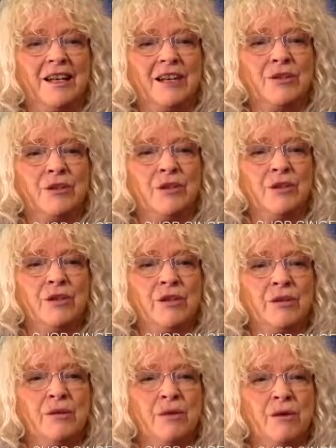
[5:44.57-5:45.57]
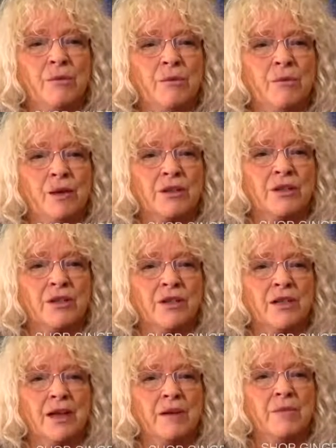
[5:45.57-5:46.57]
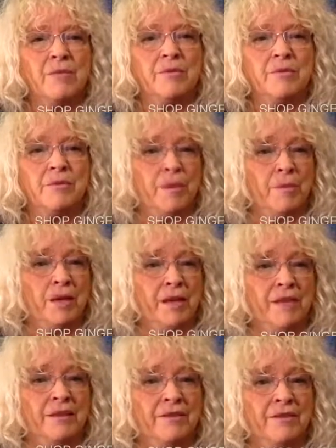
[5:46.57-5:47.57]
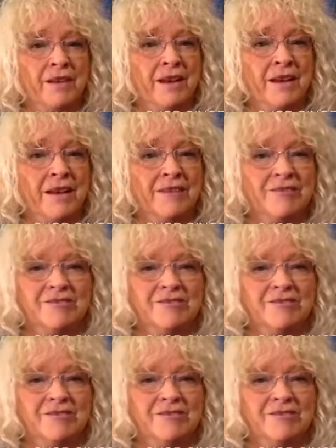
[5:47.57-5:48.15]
Joe, you can watch the um, replays if you like,